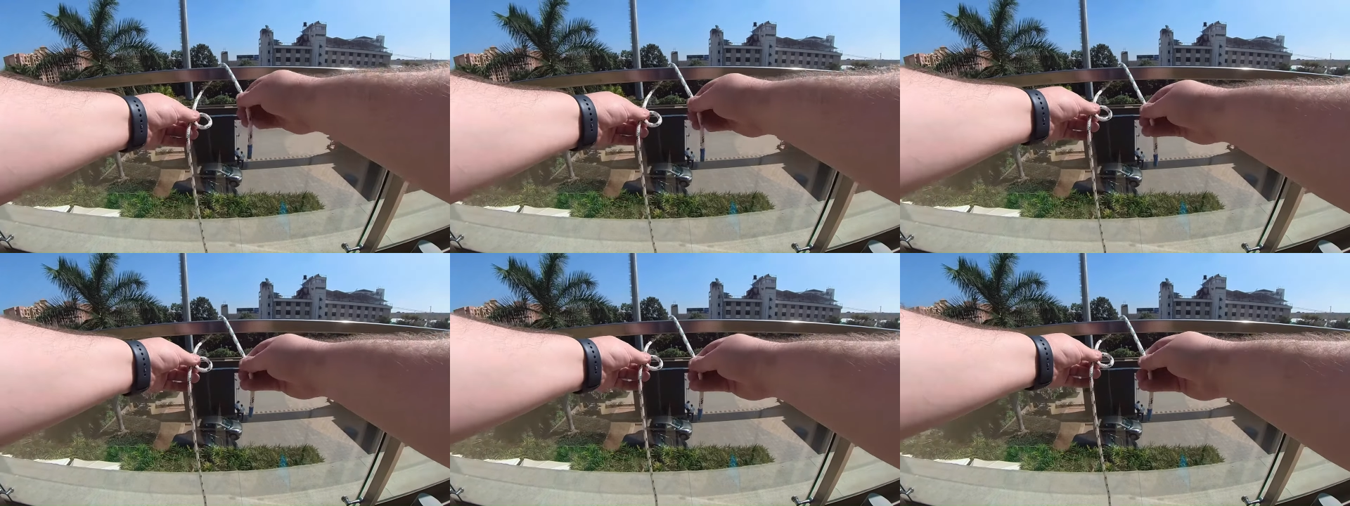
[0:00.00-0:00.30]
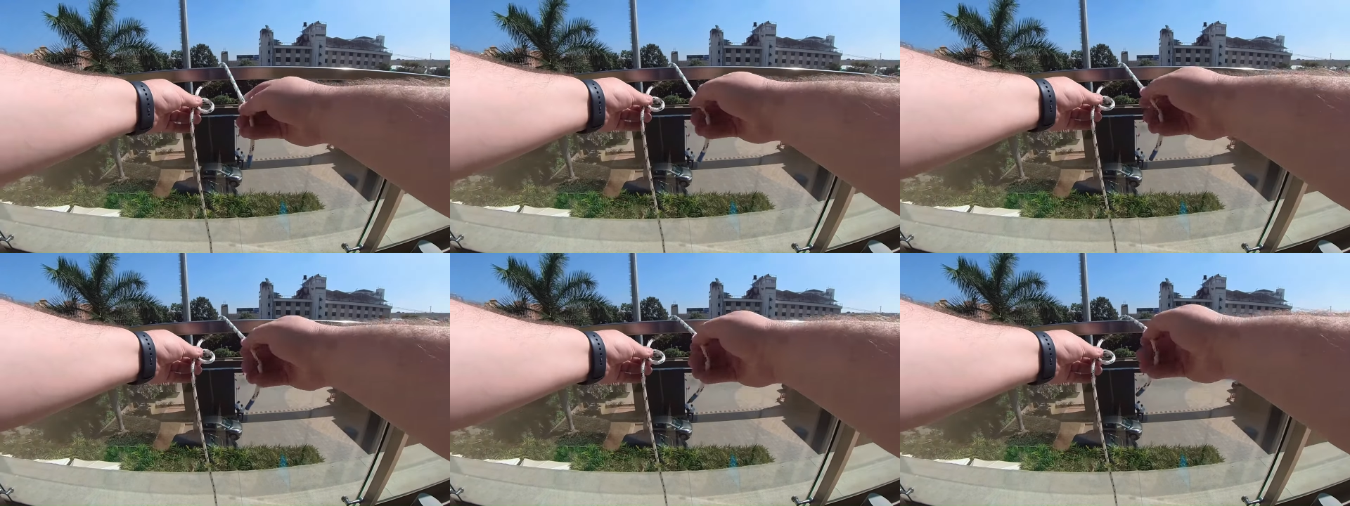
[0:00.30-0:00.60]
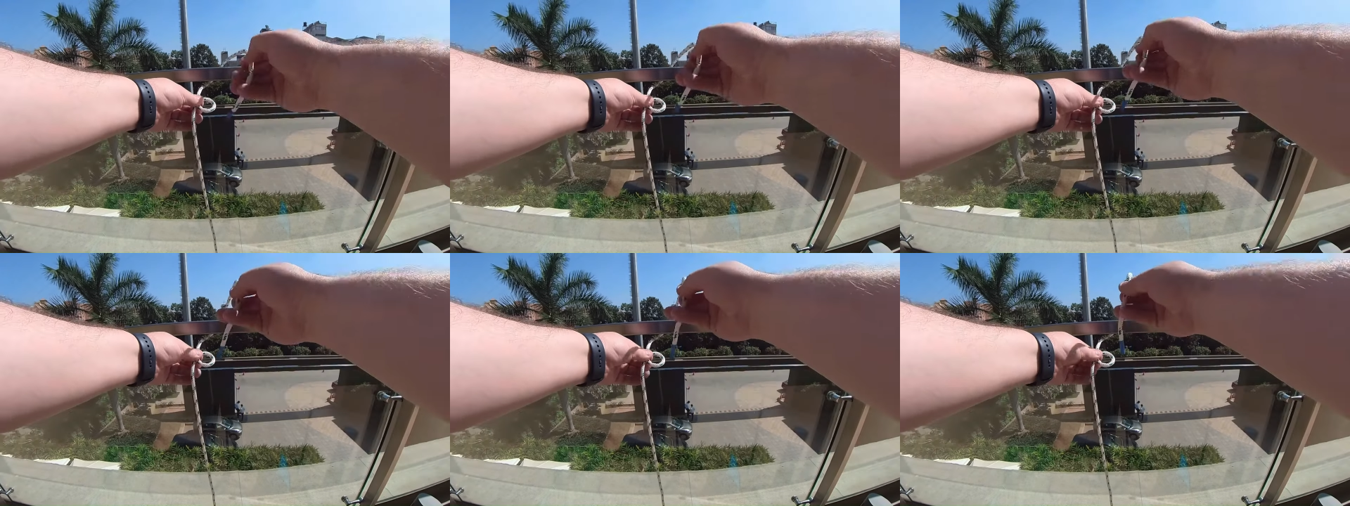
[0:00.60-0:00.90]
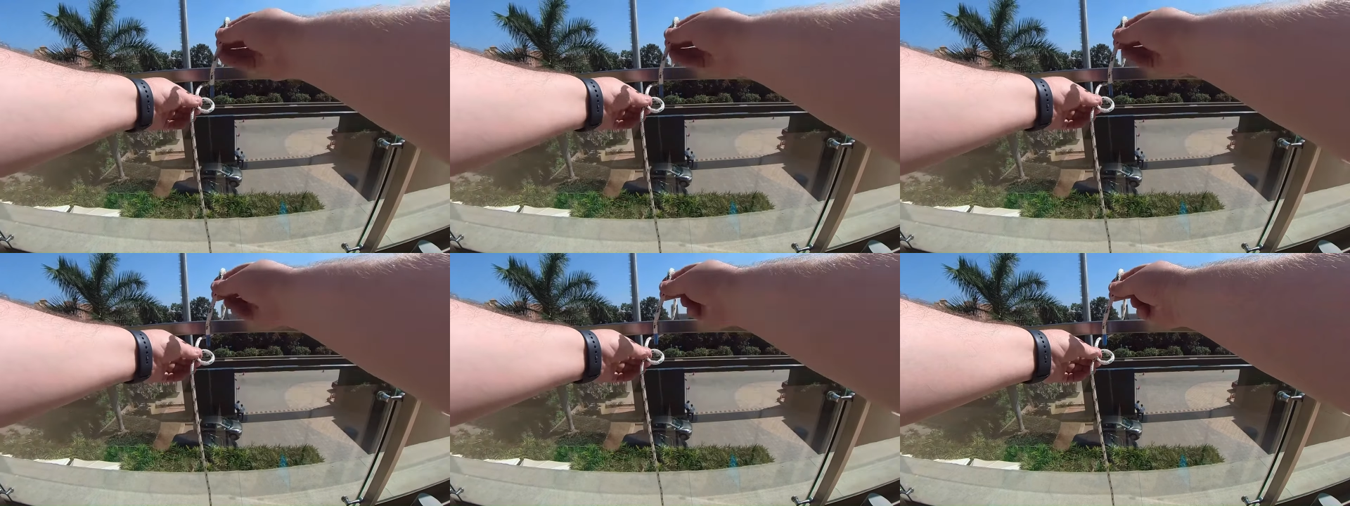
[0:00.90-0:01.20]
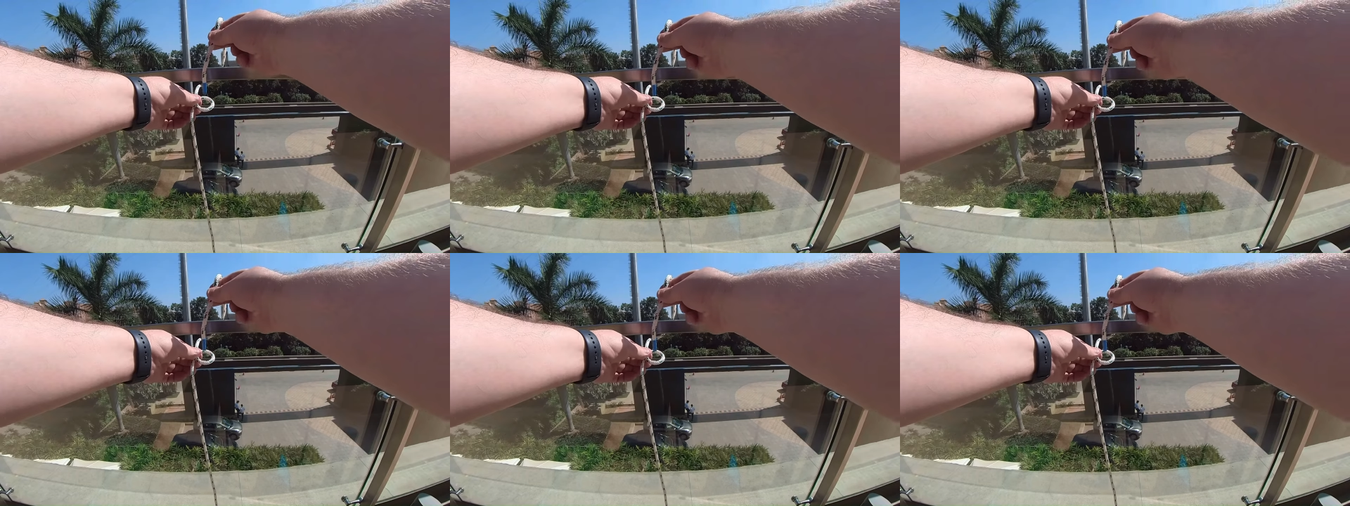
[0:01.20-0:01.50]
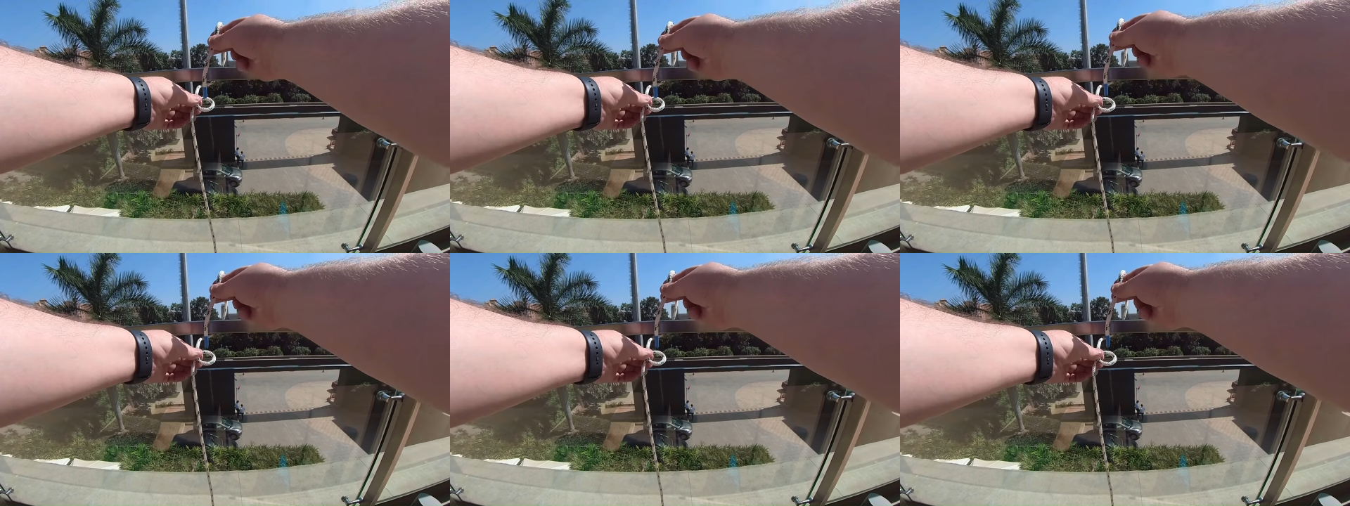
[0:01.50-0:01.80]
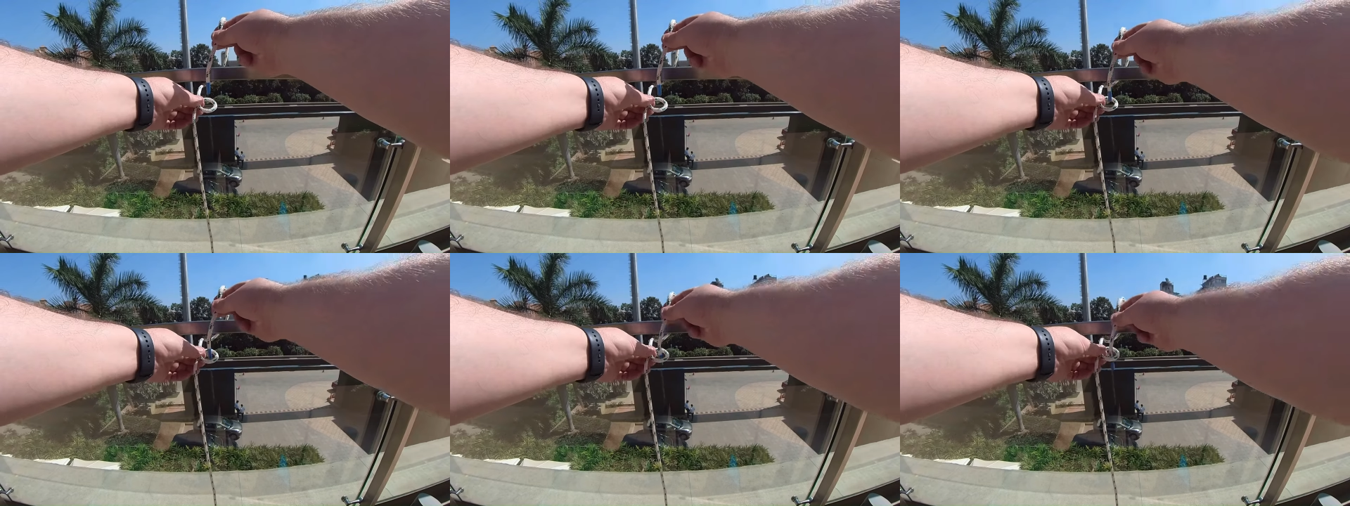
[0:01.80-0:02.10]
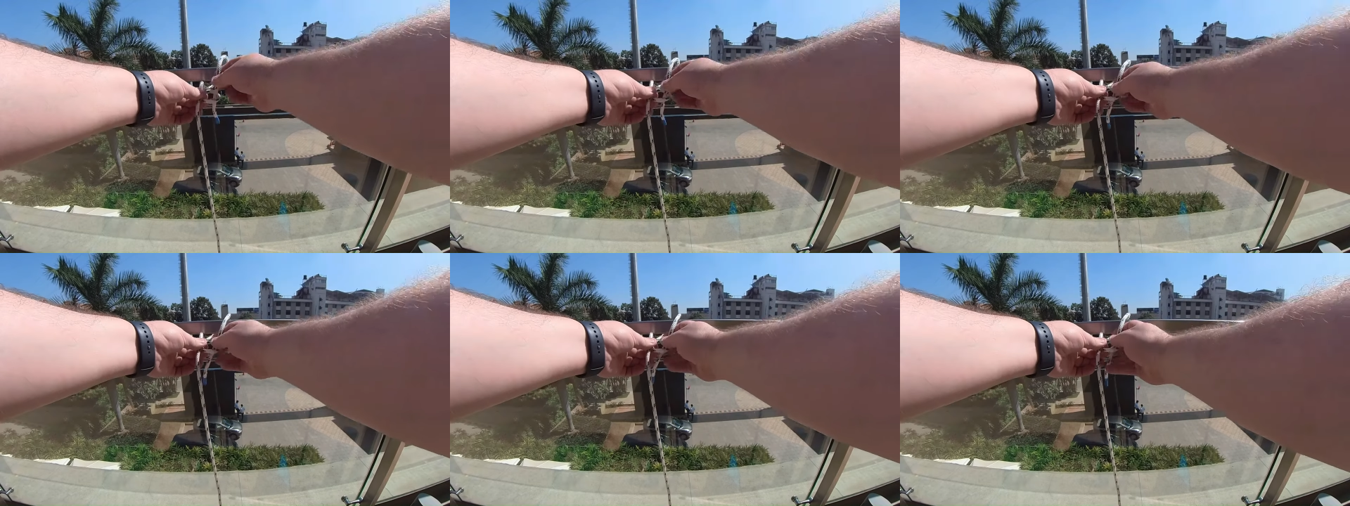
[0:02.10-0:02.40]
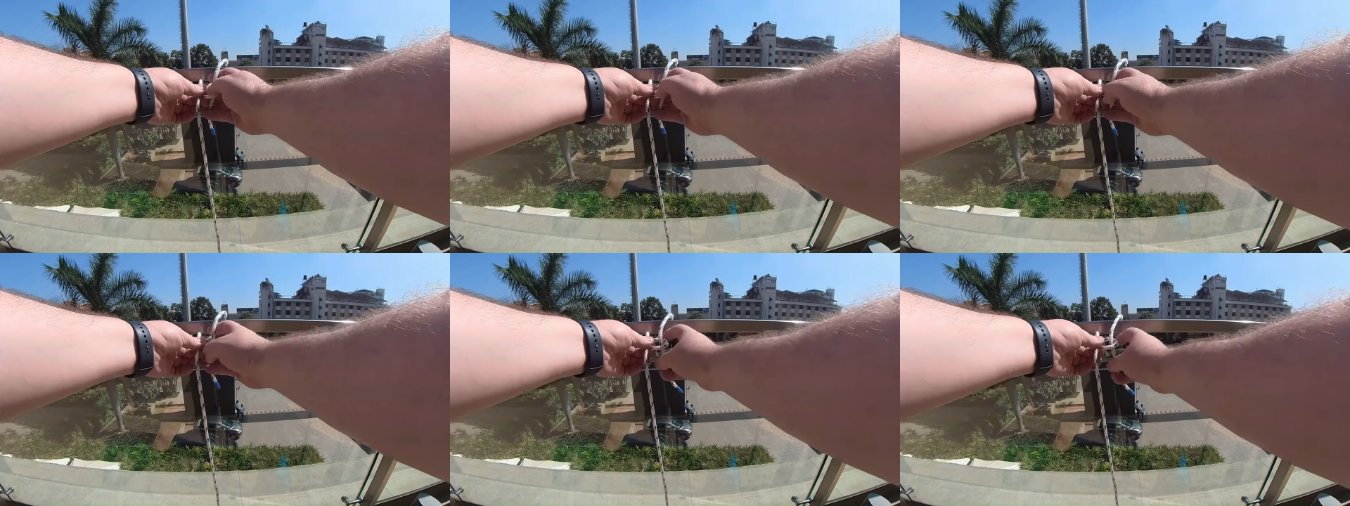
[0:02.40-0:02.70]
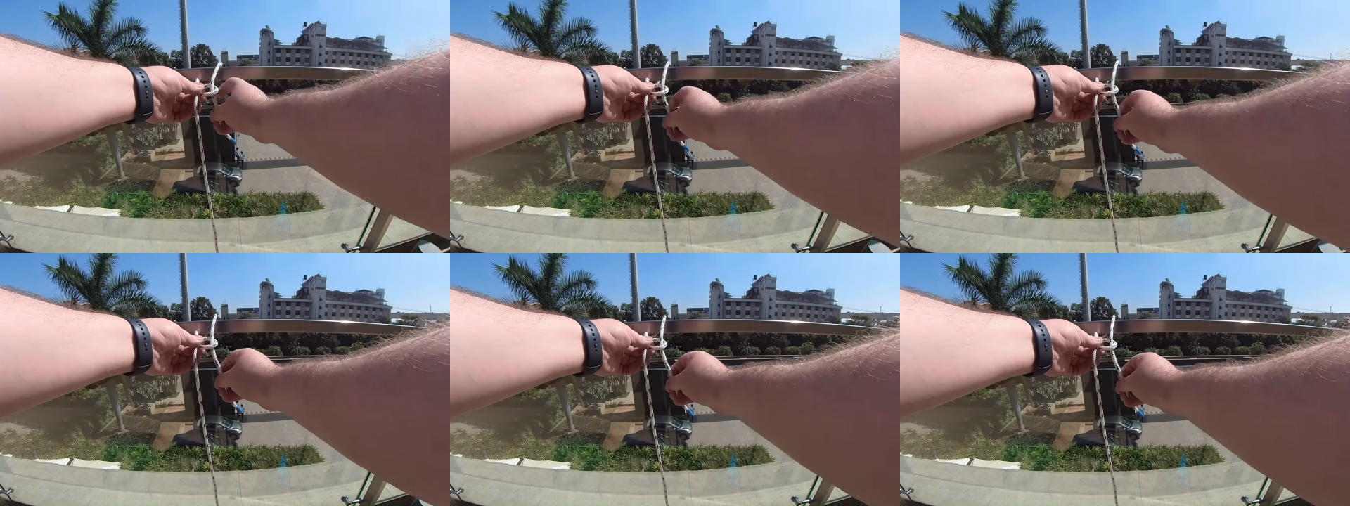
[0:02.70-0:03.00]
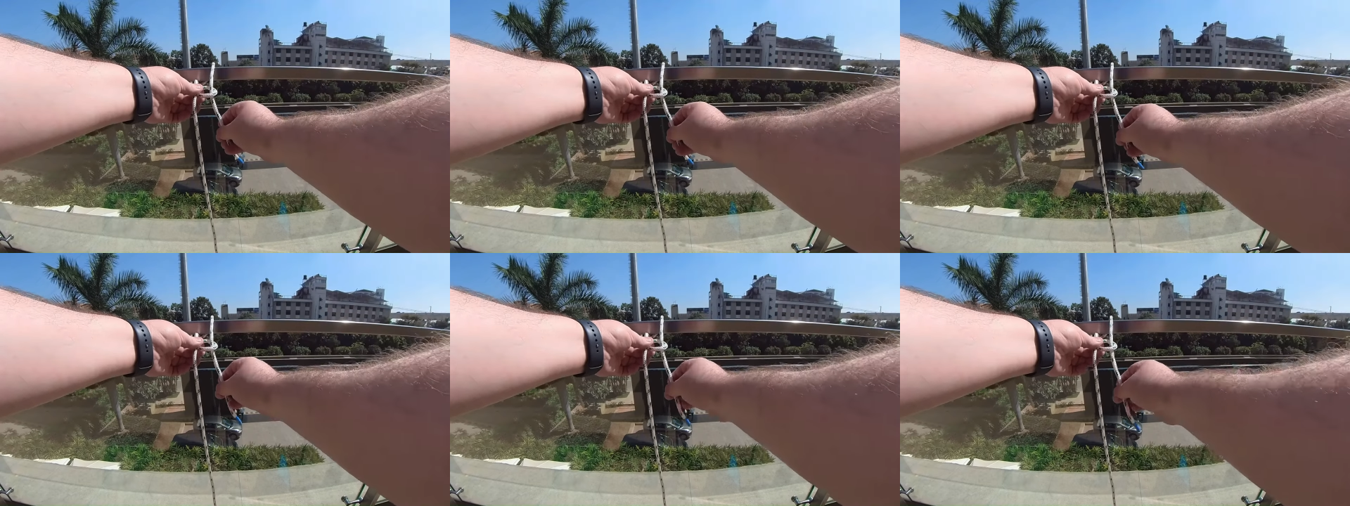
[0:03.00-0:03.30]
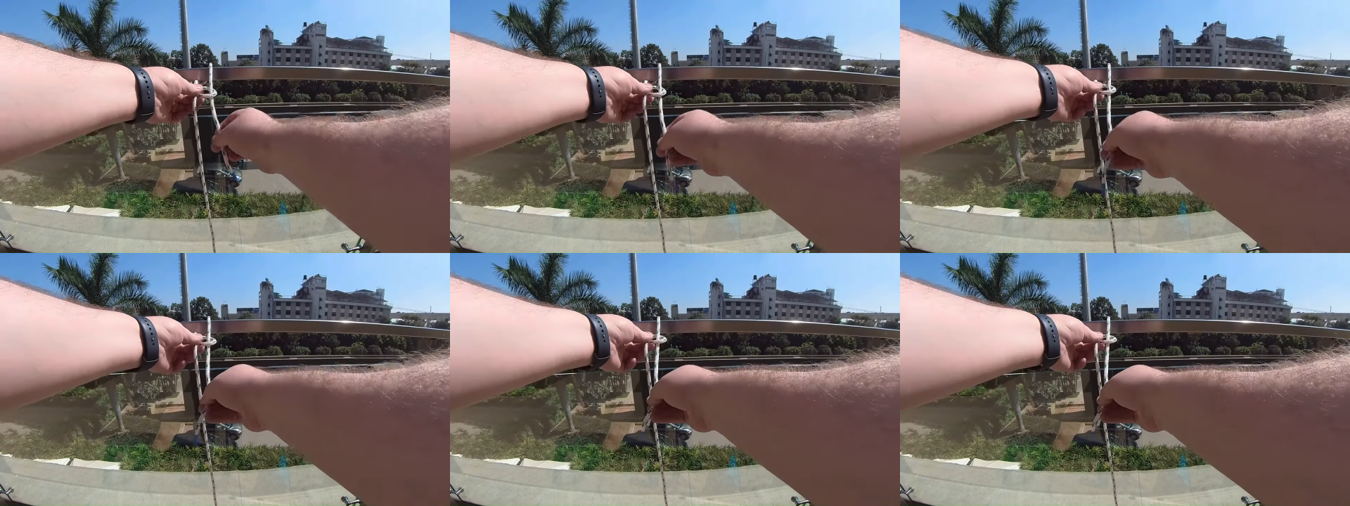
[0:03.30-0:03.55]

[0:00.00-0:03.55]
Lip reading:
[unreadable: no face in view]